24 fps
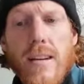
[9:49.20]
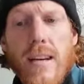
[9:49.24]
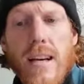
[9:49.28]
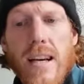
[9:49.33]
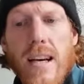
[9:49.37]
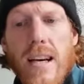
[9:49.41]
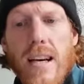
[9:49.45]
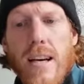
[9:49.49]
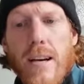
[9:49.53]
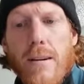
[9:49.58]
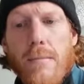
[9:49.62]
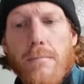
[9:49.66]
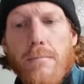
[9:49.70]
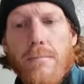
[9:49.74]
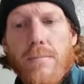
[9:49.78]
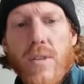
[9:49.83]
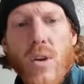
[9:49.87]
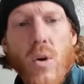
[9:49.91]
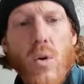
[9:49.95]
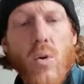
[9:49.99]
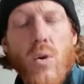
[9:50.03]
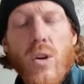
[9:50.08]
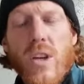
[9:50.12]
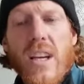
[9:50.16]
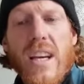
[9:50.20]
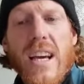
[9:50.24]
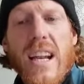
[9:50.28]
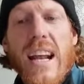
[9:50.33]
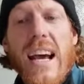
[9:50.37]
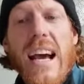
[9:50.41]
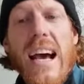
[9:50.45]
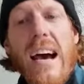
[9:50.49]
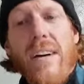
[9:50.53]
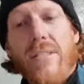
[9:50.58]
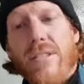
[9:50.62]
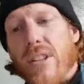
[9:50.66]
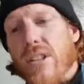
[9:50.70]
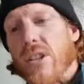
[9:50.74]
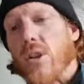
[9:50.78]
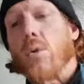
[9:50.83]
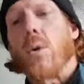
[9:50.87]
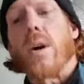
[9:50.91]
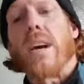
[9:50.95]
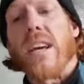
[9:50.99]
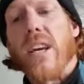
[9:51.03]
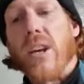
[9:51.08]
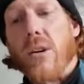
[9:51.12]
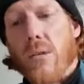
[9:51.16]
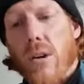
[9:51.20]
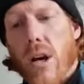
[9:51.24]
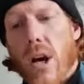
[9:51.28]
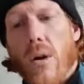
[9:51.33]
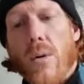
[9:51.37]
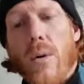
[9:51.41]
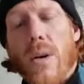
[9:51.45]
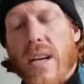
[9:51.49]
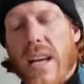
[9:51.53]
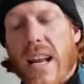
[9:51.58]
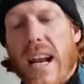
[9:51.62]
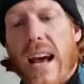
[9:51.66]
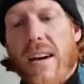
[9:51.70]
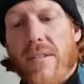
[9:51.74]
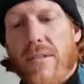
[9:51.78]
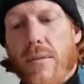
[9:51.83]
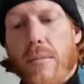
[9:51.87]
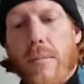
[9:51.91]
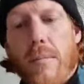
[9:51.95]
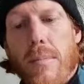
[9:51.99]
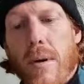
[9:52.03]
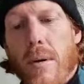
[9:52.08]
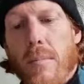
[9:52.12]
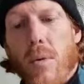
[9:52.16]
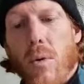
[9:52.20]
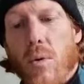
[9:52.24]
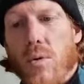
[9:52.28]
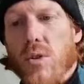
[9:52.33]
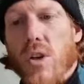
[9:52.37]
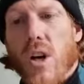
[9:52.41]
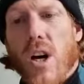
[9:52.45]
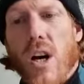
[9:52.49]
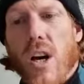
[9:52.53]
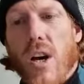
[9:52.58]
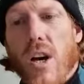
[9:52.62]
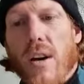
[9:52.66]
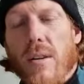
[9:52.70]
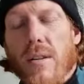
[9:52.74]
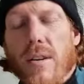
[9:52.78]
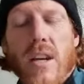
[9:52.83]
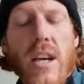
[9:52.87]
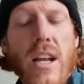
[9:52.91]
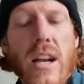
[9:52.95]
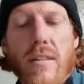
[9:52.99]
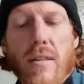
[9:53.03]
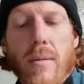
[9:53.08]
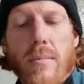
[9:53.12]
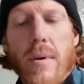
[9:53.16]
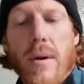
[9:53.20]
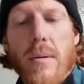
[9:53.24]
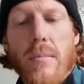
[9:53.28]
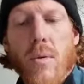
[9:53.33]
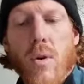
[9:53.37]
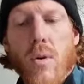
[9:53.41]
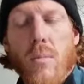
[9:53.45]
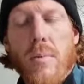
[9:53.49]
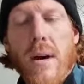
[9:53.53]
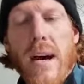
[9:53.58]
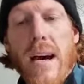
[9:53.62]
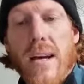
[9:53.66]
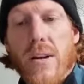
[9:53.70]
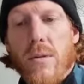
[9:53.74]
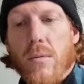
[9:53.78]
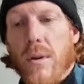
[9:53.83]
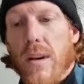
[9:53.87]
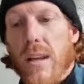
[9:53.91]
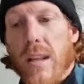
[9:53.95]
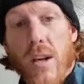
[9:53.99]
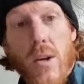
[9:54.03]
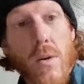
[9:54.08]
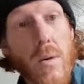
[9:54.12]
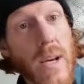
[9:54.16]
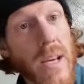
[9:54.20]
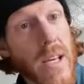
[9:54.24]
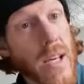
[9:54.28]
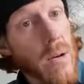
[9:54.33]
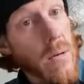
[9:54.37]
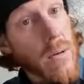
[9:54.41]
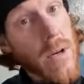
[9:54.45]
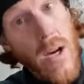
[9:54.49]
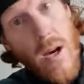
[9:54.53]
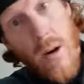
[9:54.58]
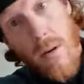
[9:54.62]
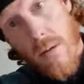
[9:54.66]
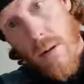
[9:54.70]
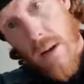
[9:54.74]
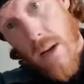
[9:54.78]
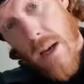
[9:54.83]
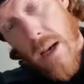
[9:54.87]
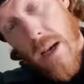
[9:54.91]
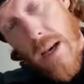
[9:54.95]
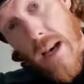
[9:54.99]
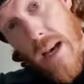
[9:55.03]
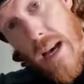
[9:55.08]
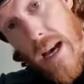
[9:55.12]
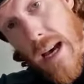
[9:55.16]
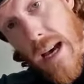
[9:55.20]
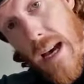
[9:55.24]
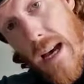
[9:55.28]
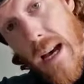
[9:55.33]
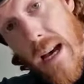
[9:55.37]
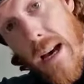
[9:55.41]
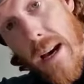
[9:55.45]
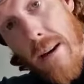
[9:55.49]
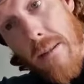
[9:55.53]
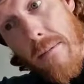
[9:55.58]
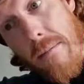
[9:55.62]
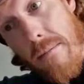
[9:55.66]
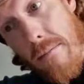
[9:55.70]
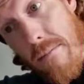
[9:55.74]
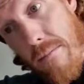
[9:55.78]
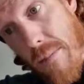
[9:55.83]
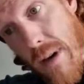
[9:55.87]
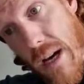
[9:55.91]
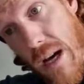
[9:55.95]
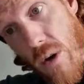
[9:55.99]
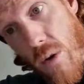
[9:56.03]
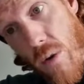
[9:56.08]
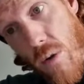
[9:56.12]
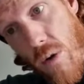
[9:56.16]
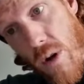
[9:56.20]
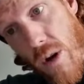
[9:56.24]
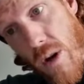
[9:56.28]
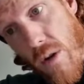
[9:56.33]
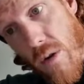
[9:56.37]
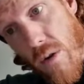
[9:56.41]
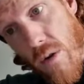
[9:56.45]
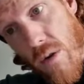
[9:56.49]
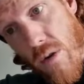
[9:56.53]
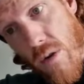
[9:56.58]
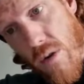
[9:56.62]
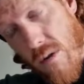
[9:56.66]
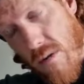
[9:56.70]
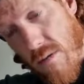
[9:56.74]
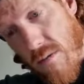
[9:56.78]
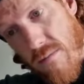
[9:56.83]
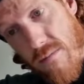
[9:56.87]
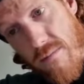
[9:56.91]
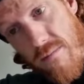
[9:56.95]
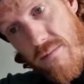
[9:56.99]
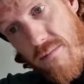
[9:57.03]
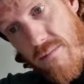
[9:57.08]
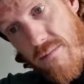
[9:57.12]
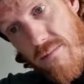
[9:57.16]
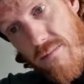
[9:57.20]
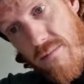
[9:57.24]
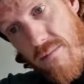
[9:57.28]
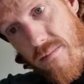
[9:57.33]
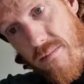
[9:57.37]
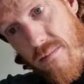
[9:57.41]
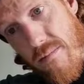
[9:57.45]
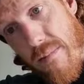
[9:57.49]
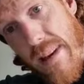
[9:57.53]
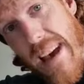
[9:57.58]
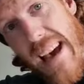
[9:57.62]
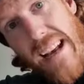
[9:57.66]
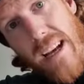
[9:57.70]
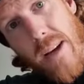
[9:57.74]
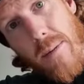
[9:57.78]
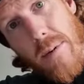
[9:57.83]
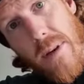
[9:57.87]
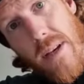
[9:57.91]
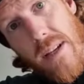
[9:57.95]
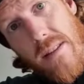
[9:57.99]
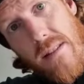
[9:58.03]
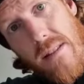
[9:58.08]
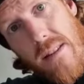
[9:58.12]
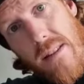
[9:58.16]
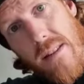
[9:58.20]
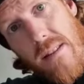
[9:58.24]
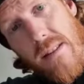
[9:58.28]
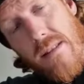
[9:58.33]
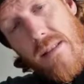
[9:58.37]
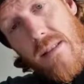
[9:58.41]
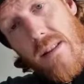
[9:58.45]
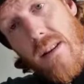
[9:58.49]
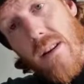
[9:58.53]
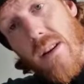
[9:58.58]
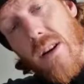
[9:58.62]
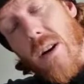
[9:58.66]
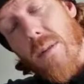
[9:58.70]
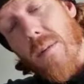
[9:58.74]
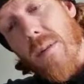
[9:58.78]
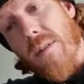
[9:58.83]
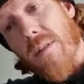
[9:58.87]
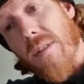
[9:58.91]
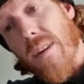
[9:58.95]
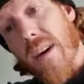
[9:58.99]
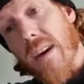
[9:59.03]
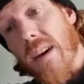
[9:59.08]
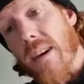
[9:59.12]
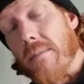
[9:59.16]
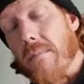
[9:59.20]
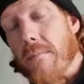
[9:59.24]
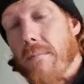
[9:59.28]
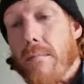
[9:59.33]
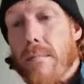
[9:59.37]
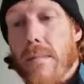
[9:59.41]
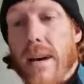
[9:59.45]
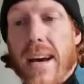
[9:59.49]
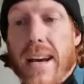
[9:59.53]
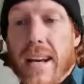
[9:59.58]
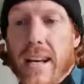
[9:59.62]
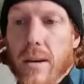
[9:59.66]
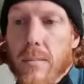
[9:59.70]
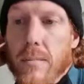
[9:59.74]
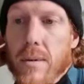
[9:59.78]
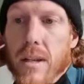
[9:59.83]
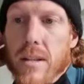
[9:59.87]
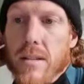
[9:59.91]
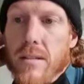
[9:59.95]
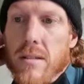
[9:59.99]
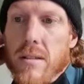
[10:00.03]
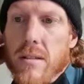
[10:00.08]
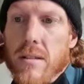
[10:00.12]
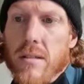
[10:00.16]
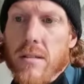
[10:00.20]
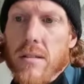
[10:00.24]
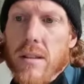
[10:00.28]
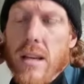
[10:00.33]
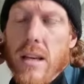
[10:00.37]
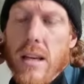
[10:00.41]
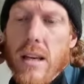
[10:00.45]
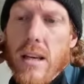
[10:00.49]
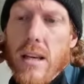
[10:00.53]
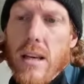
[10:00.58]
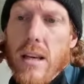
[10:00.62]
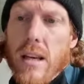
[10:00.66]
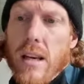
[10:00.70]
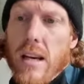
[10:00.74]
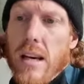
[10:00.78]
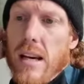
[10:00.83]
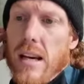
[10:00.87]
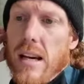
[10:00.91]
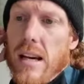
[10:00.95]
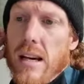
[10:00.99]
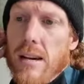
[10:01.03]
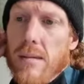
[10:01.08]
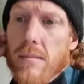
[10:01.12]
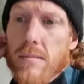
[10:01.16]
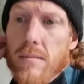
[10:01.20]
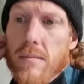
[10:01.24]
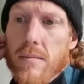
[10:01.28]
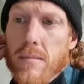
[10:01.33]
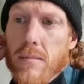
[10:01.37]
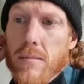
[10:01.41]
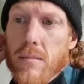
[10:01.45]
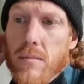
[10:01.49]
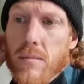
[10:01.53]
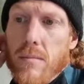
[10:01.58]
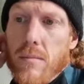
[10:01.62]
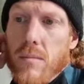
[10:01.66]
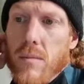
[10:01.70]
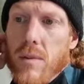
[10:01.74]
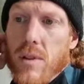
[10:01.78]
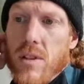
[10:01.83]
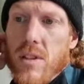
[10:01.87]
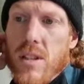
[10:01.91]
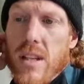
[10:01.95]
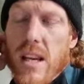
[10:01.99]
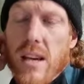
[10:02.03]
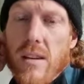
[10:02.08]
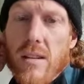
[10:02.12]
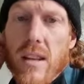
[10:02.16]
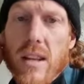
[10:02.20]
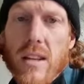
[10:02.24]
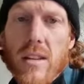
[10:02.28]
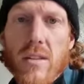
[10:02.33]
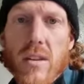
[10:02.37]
All you're going to have is the quicker you go, you're going to have a bit more tyre, you're going to have a bit more pad wear the quicker you go. But all in all, mega pistons. I've got to be fair, mega pistons. We'll see how they